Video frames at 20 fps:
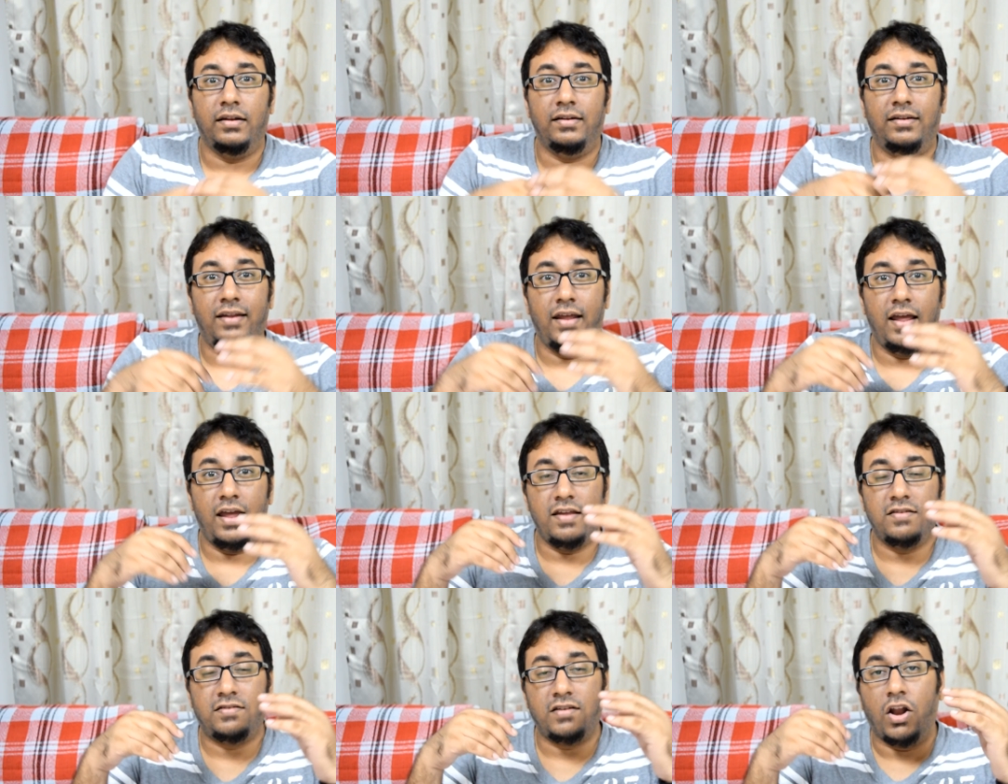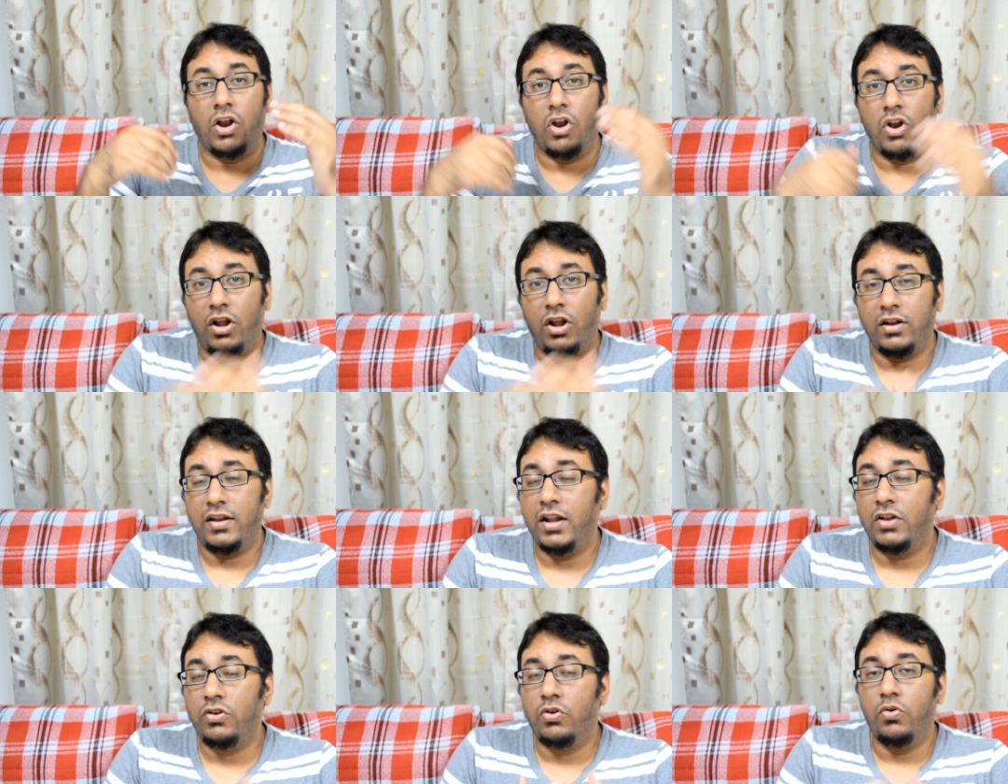there is a lot
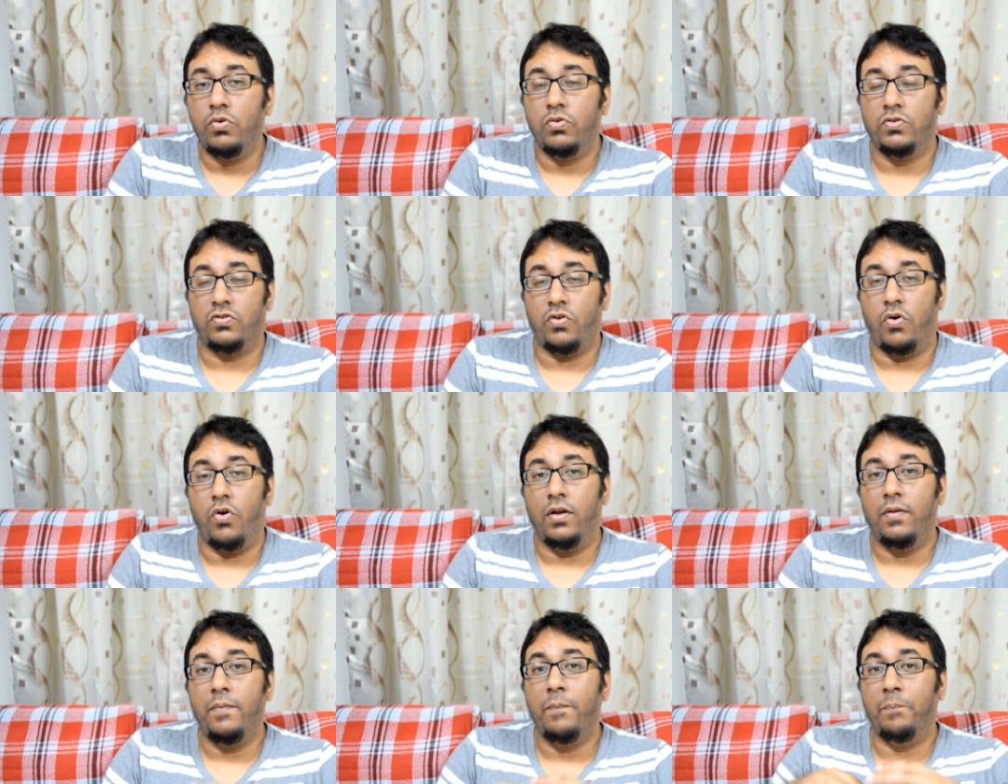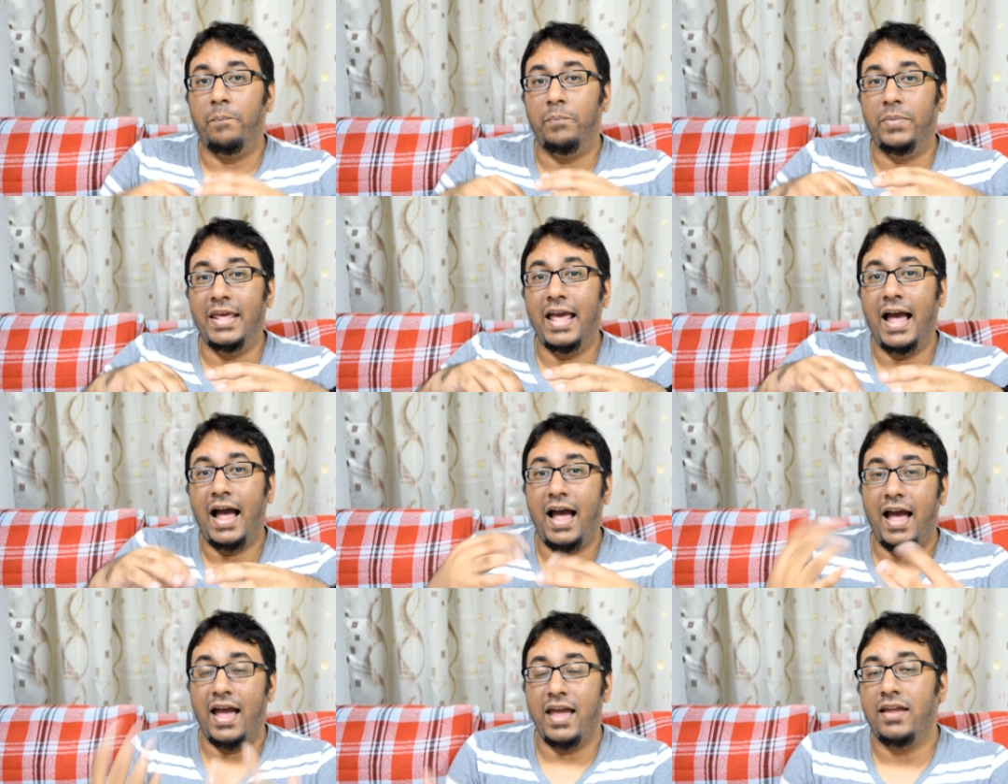that goes on
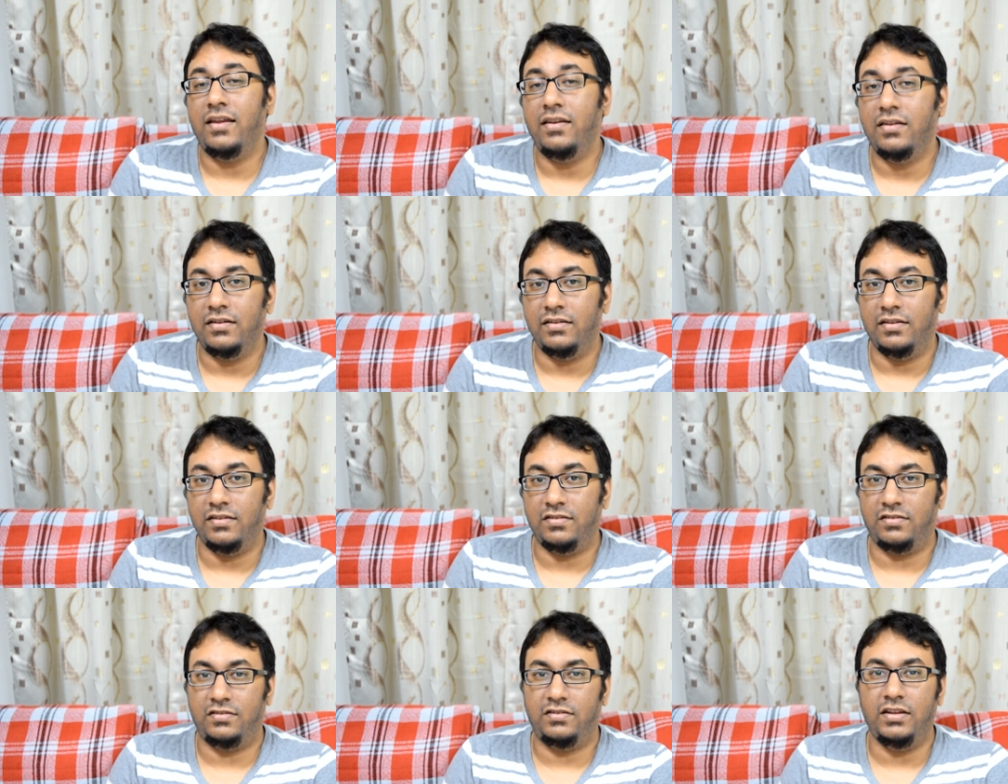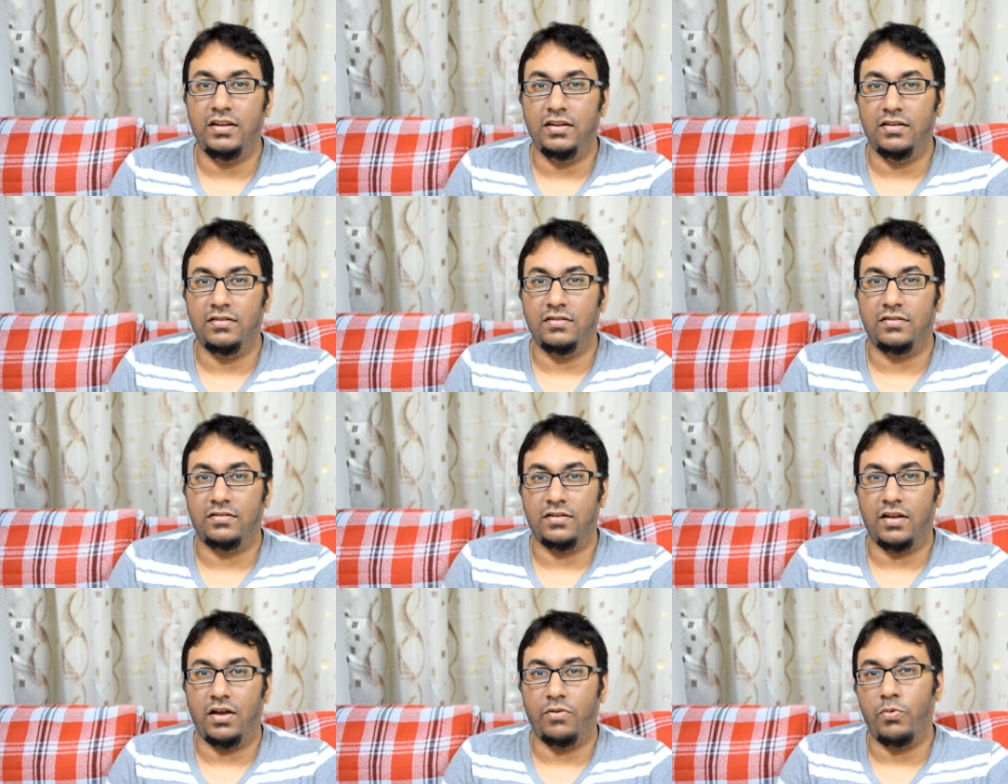behind the
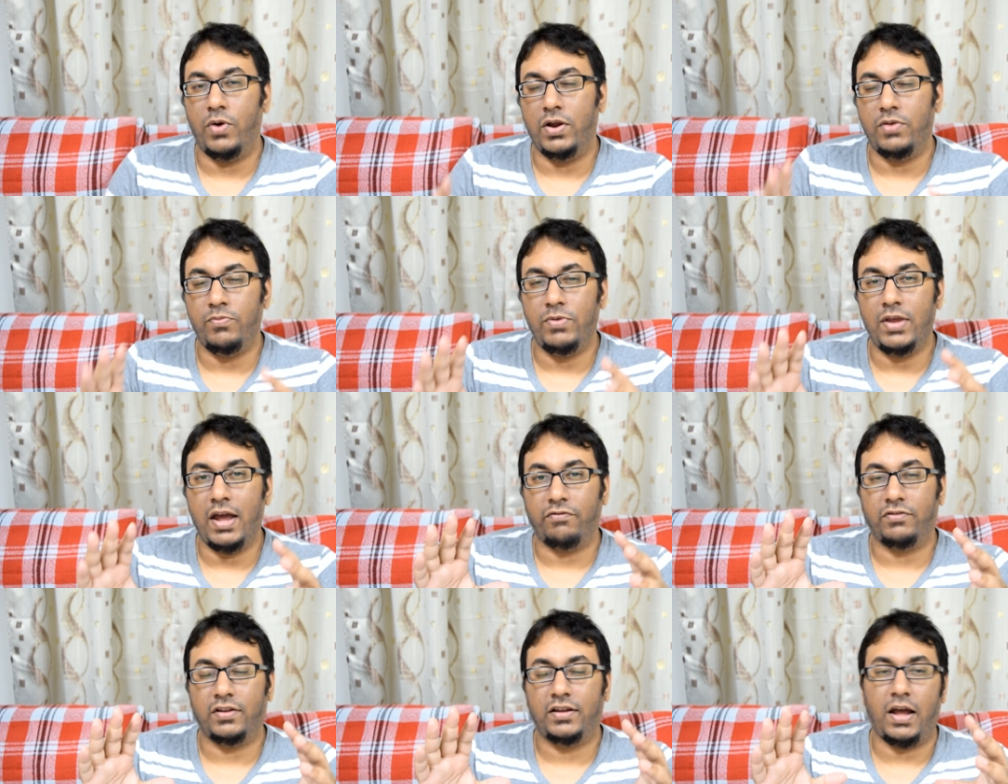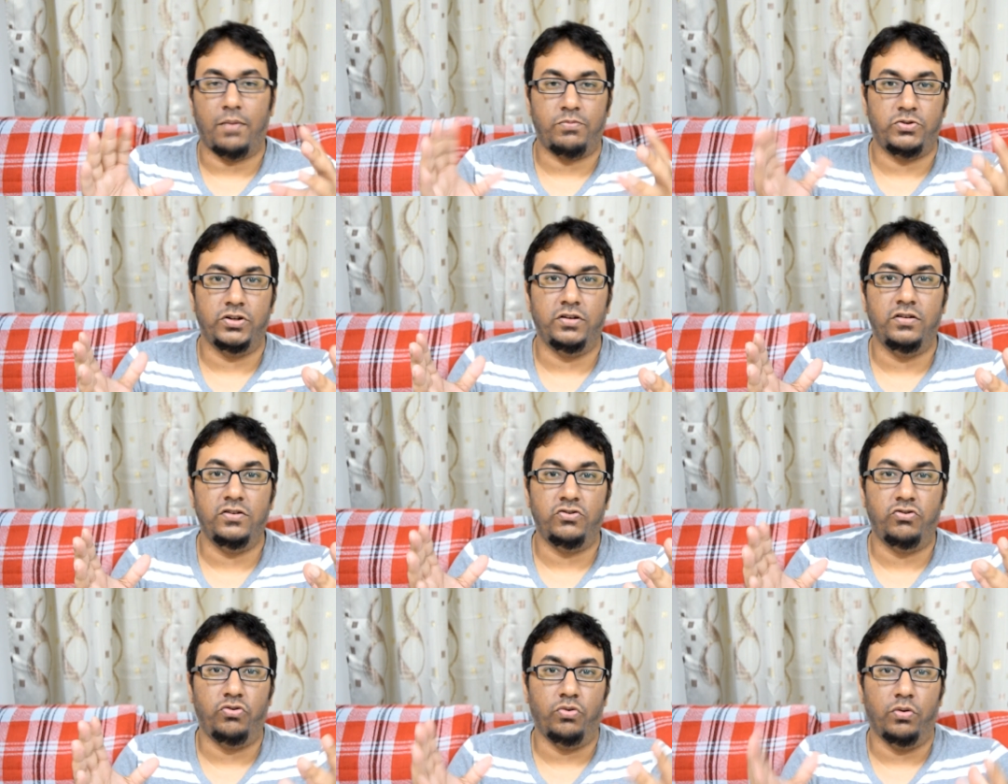scenes when we have to capture
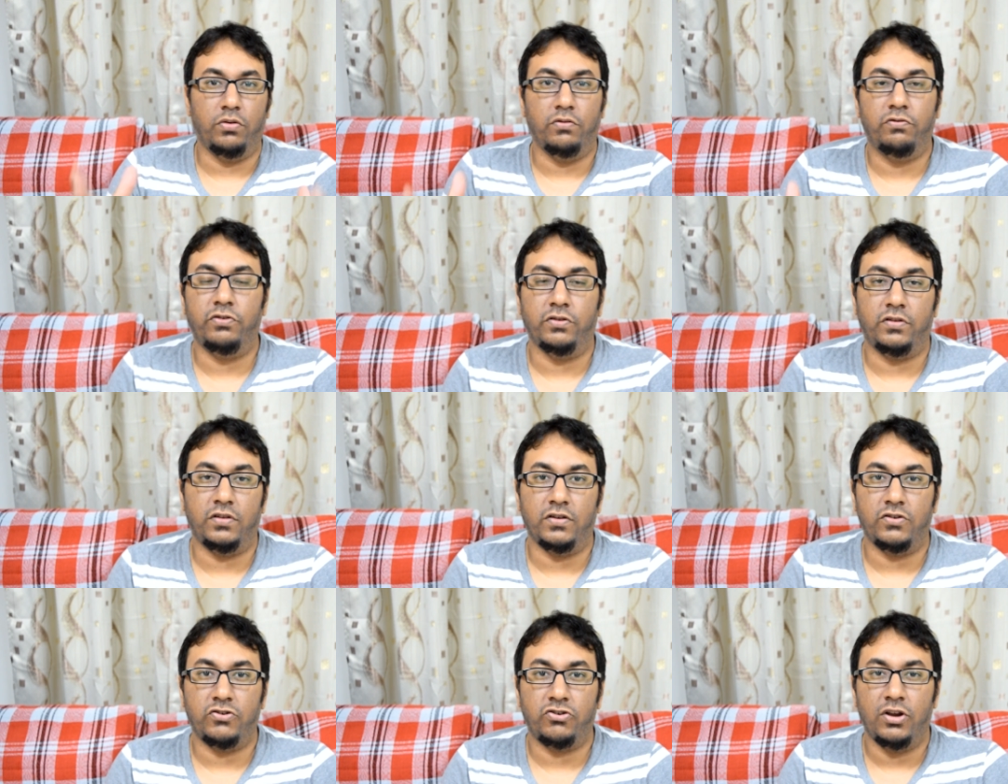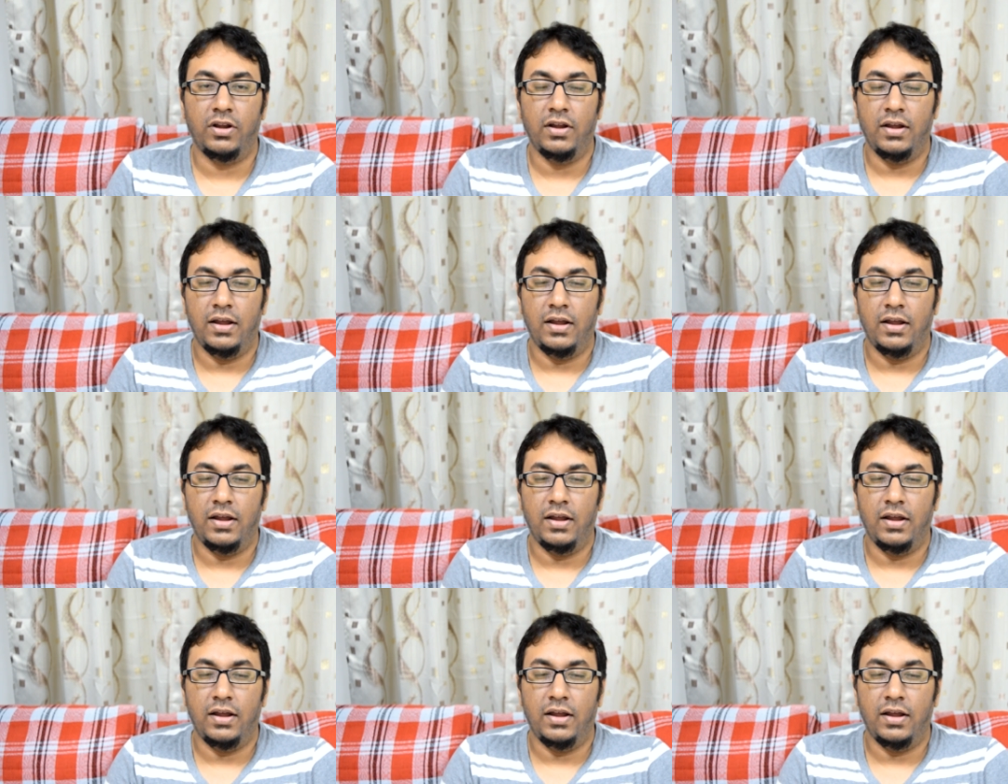this drone footage.